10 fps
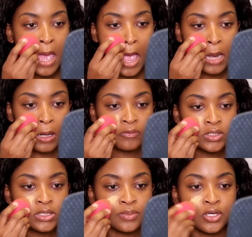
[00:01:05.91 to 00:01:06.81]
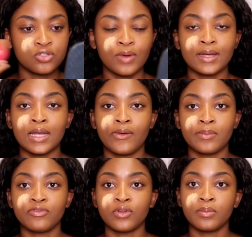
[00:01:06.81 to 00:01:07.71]
and obviously because right now
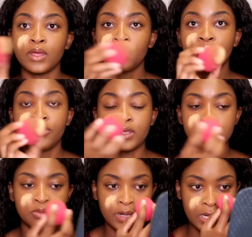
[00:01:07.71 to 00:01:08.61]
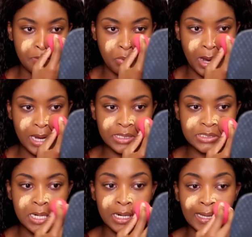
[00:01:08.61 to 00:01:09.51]
I'm filming with these really
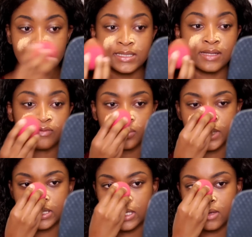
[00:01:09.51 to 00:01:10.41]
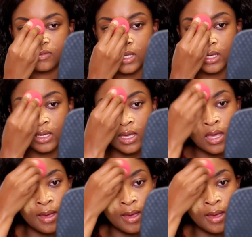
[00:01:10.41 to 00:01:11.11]
bright lights because I'm filming in the evening,